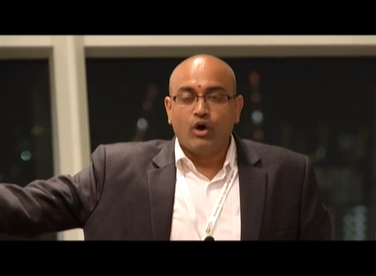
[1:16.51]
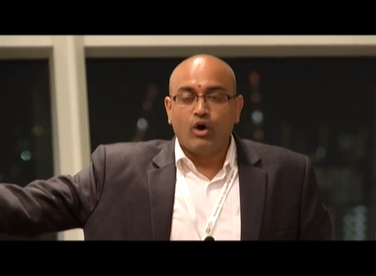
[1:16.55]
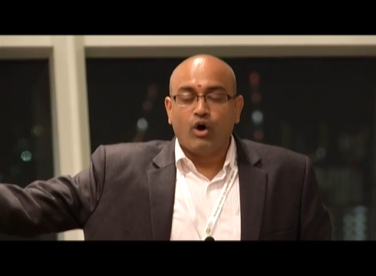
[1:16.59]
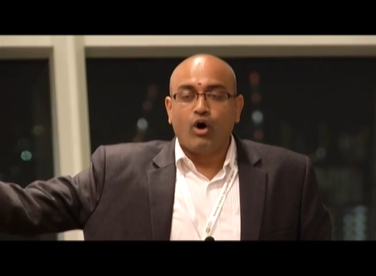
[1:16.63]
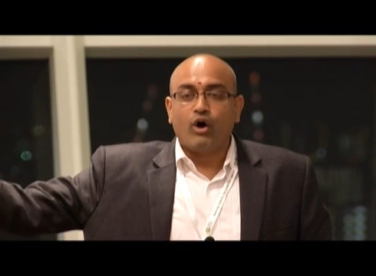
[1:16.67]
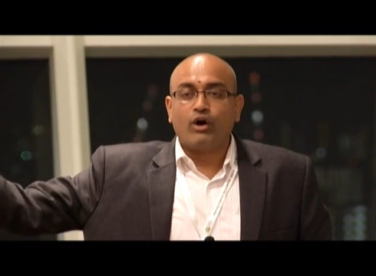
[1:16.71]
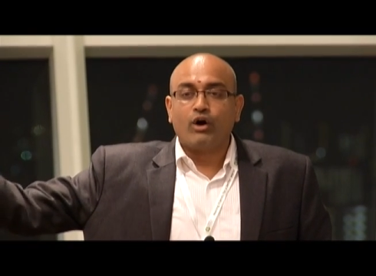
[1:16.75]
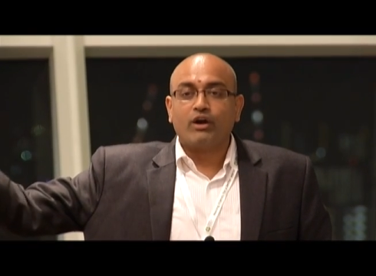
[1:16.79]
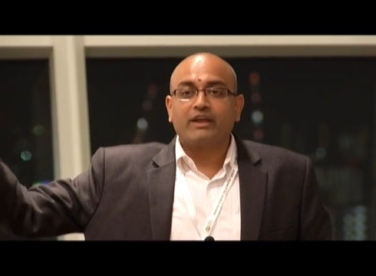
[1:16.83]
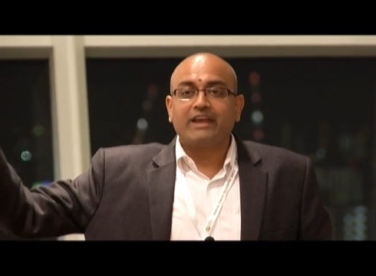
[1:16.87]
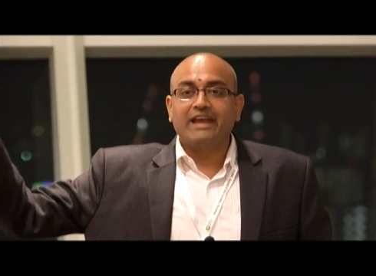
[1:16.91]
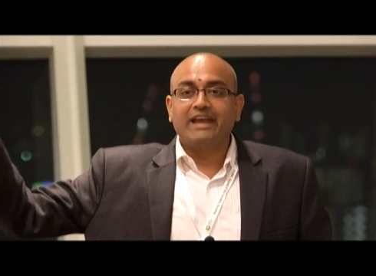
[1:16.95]

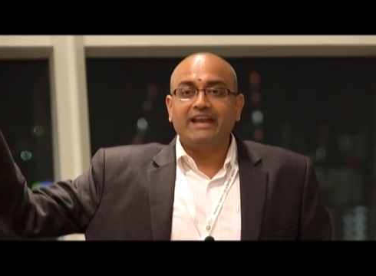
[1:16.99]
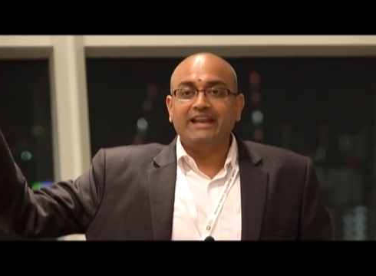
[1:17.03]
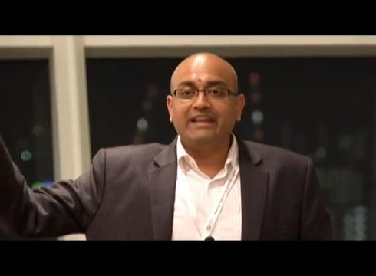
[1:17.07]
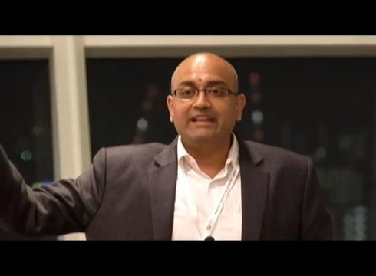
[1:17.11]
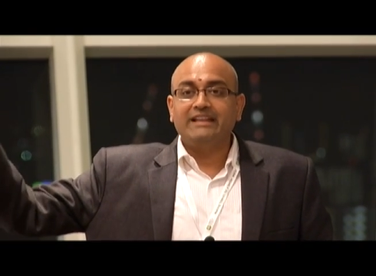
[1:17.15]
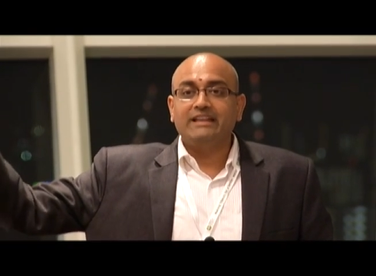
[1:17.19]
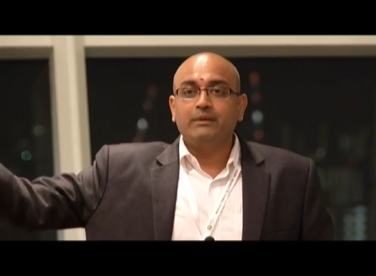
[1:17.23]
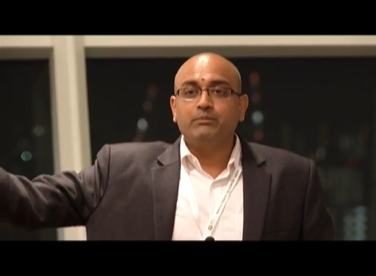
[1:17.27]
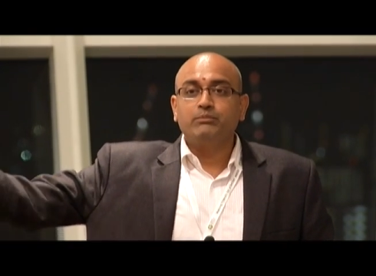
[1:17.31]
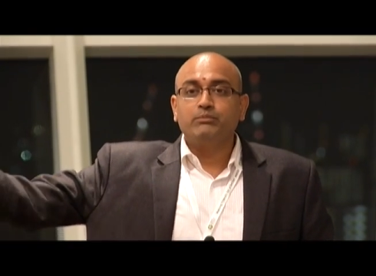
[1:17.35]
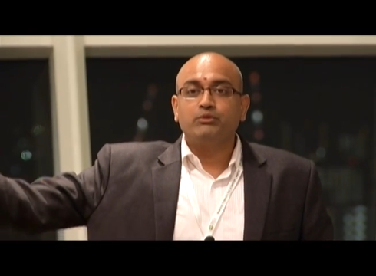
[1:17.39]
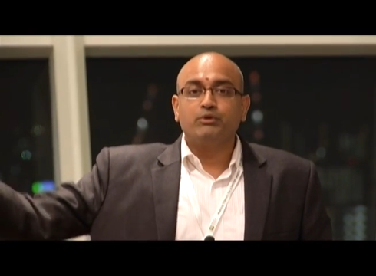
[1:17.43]
or
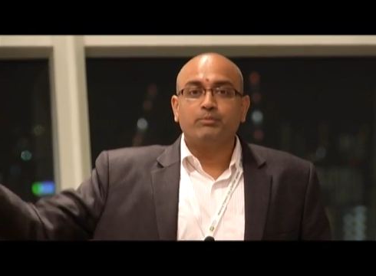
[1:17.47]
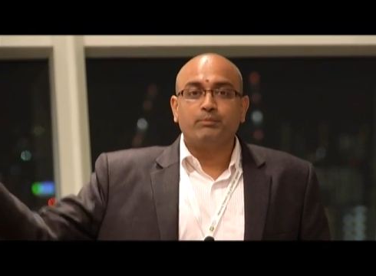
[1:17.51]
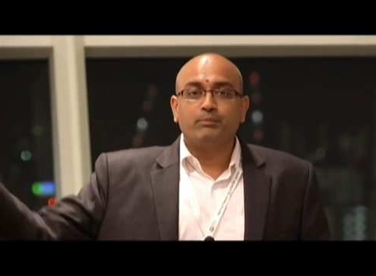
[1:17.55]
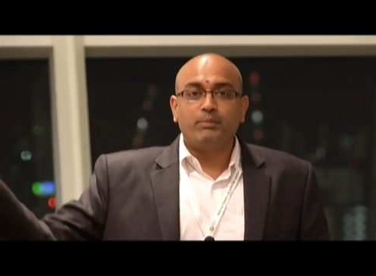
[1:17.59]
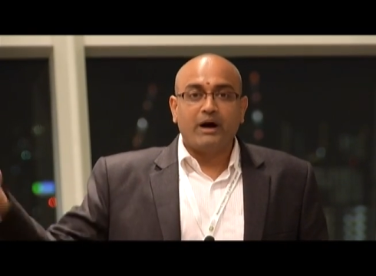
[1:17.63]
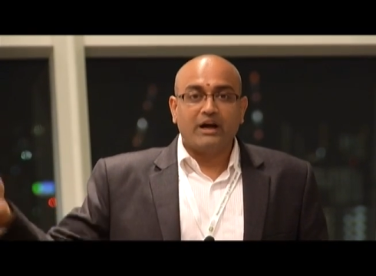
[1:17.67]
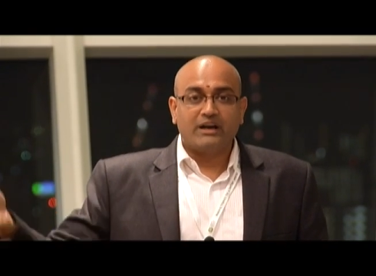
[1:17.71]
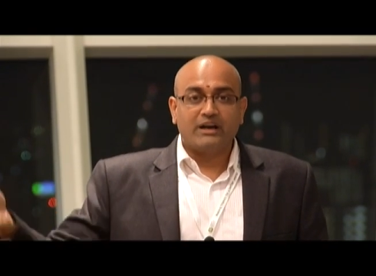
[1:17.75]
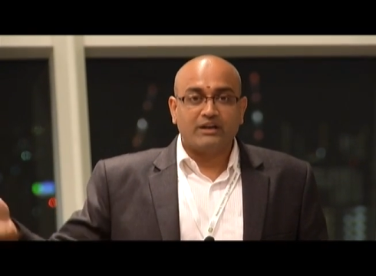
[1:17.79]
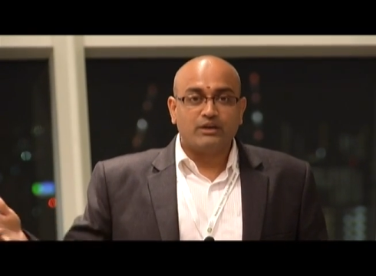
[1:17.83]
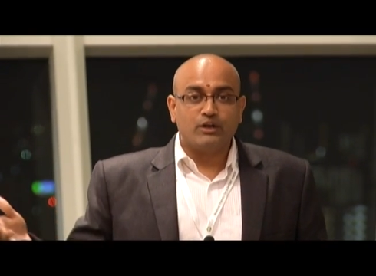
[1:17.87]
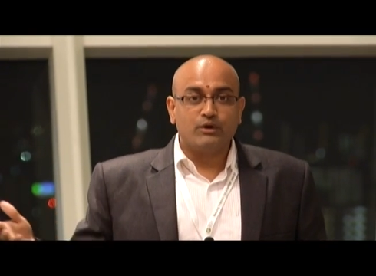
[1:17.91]
getting them to
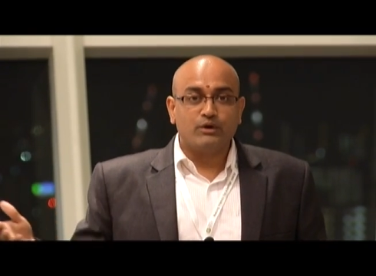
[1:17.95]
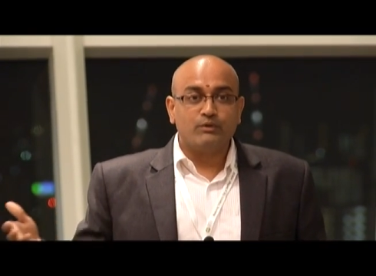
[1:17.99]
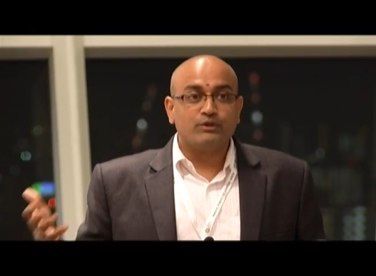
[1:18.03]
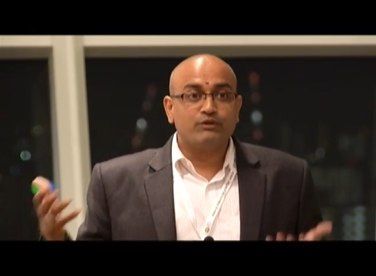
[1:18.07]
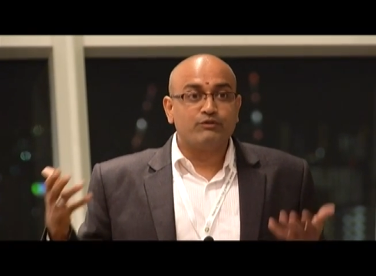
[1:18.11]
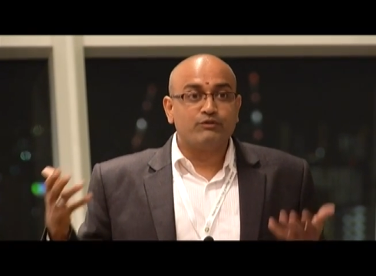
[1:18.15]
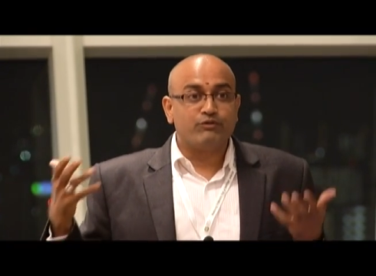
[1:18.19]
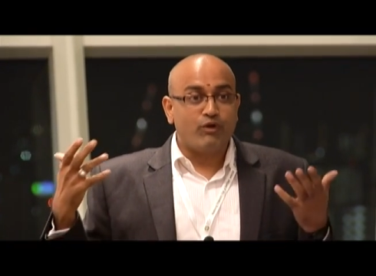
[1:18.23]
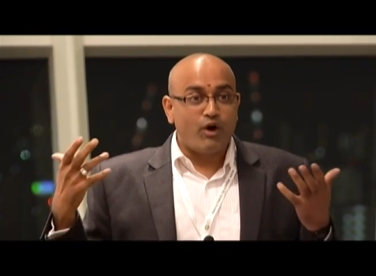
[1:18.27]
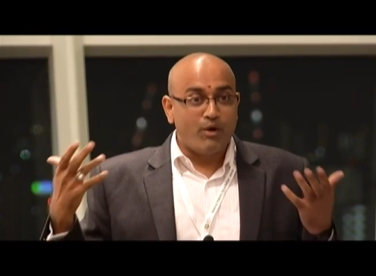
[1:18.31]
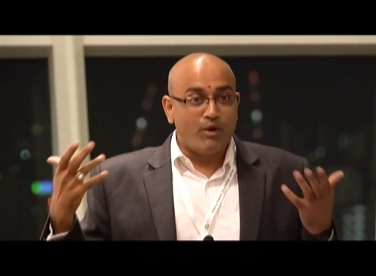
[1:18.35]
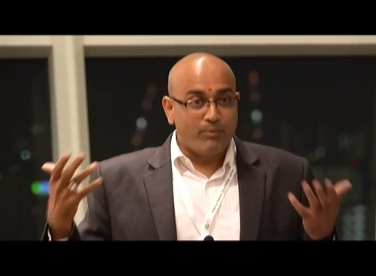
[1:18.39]
partner
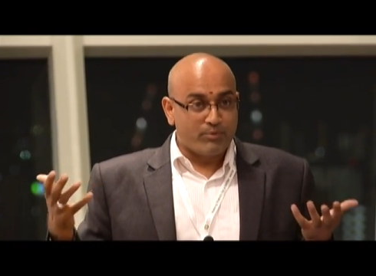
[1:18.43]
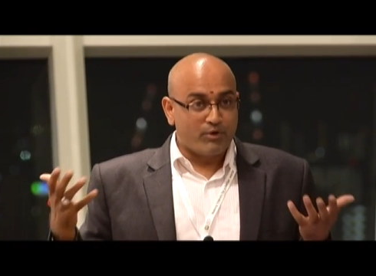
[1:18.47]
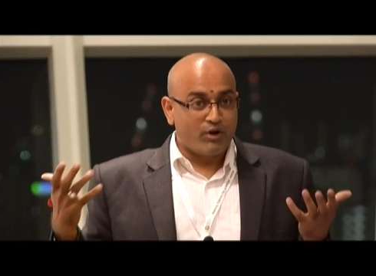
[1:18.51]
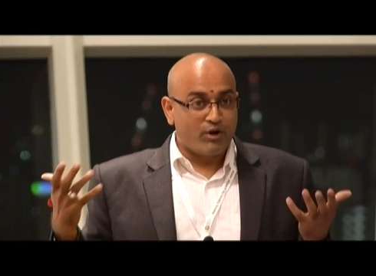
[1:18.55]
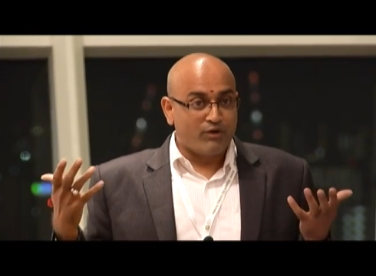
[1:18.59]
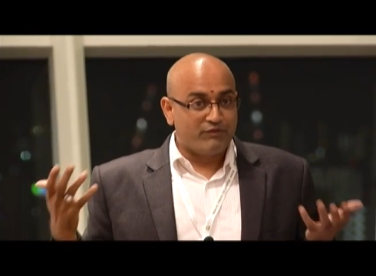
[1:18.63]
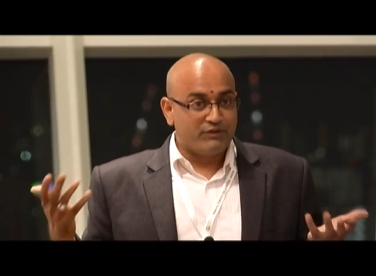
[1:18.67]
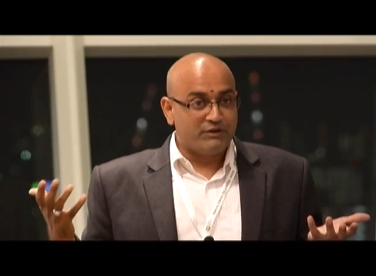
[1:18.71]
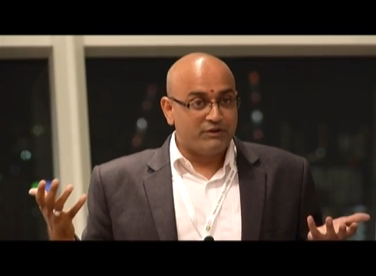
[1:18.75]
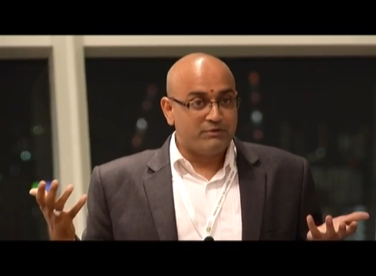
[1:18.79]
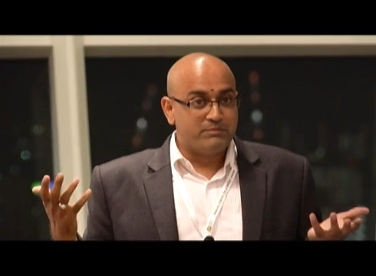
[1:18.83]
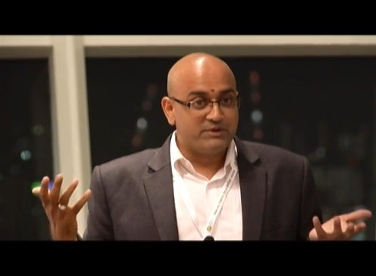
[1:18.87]
with
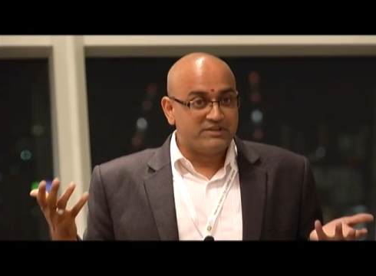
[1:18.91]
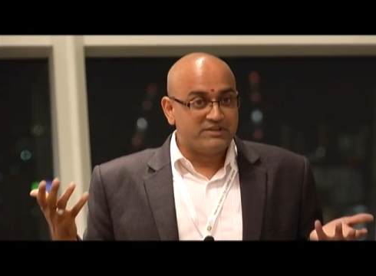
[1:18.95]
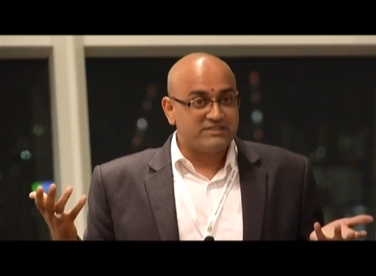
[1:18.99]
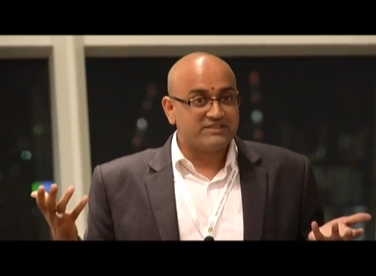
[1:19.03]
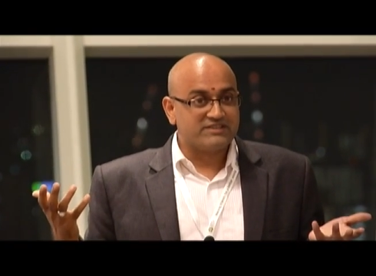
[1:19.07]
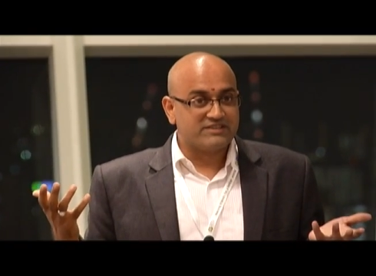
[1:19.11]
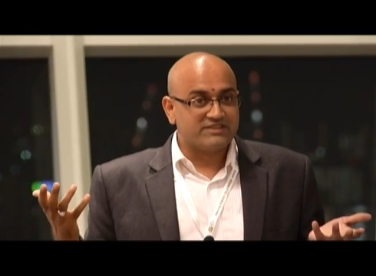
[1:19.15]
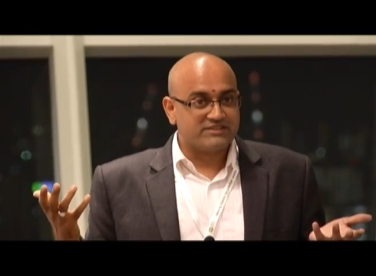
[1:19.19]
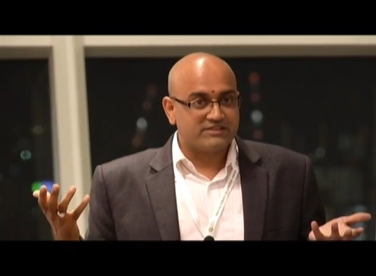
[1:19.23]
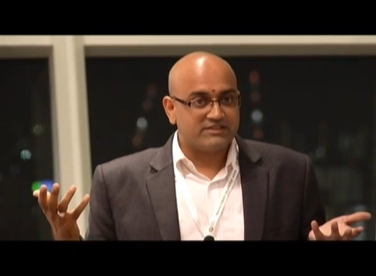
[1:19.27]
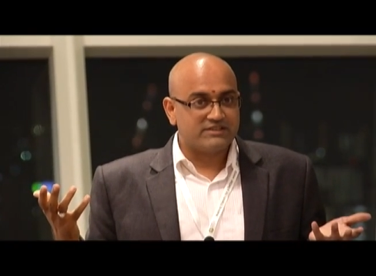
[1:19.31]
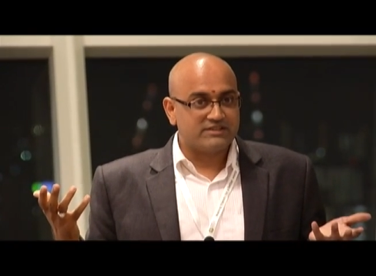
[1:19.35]
for-profit
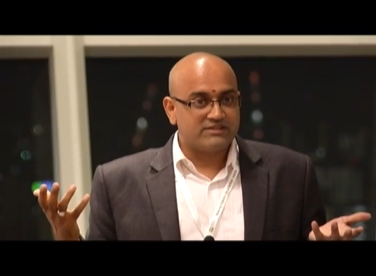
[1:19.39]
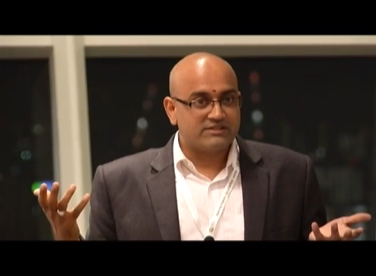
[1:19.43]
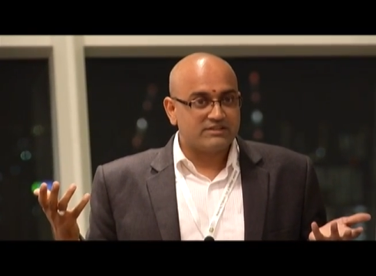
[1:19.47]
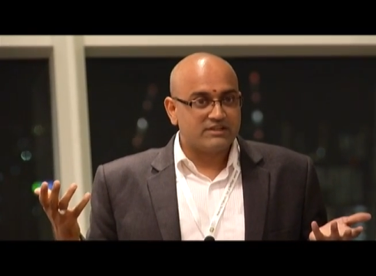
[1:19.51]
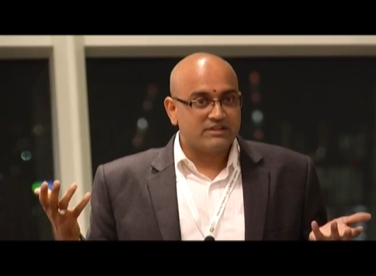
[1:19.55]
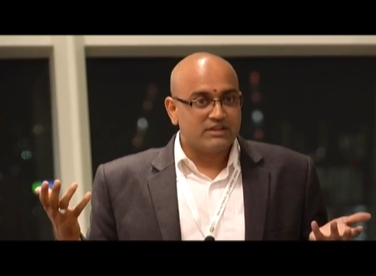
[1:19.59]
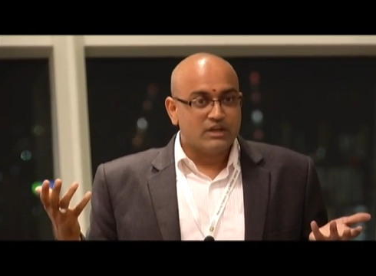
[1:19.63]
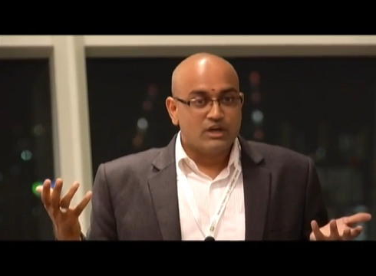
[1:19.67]
businesses,